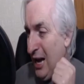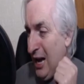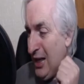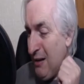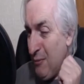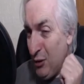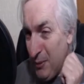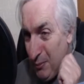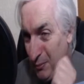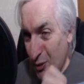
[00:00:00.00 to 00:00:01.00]
They must
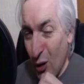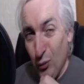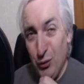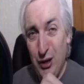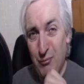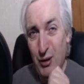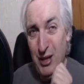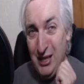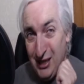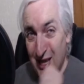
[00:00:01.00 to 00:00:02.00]
be told that what
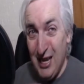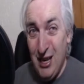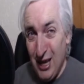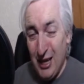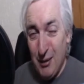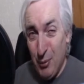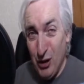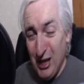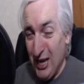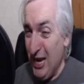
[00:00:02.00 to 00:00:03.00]
they see on like a porn
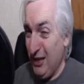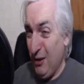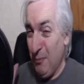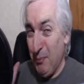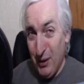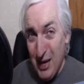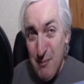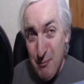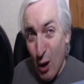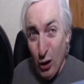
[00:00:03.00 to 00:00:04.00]
site is
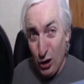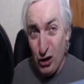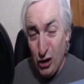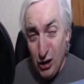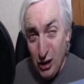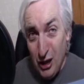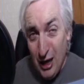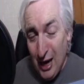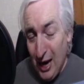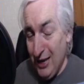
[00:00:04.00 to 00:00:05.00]
complete bollocks.
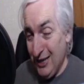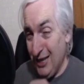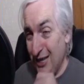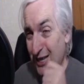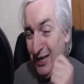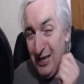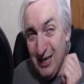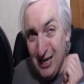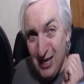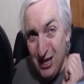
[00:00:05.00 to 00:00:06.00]
And
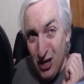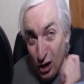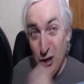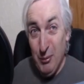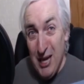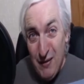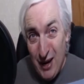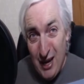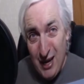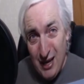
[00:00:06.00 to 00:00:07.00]
not to believe
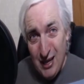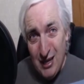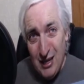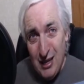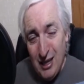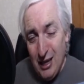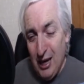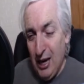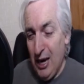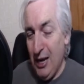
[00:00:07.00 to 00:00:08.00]
it.
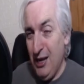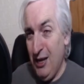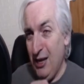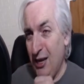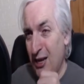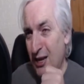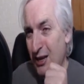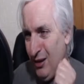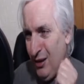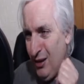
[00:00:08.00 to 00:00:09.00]
And
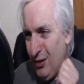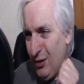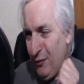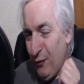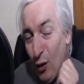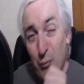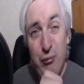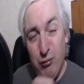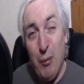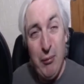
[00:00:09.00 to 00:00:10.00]
to form
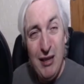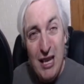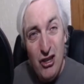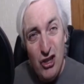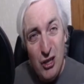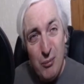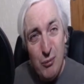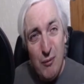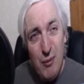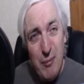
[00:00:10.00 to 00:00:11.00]
proper relationships
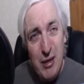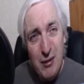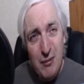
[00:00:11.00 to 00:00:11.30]
with women.